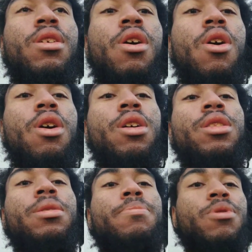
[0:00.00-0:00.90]

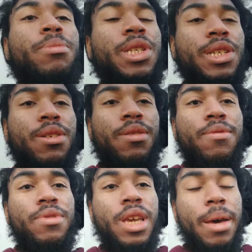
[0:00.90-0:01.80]
on the premise
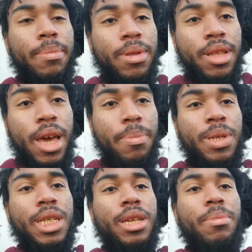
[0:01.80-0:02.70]
of the
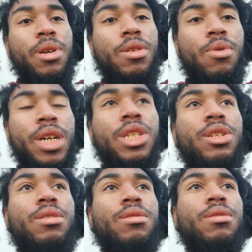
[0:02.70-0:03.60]
epistemic
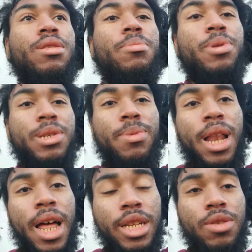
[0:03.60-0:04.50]
question,
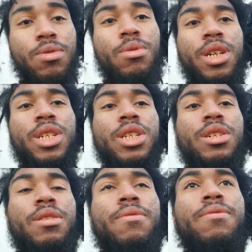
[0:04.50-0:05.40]
epistemological question
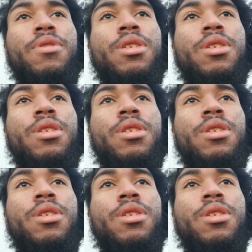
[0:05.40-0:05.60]
of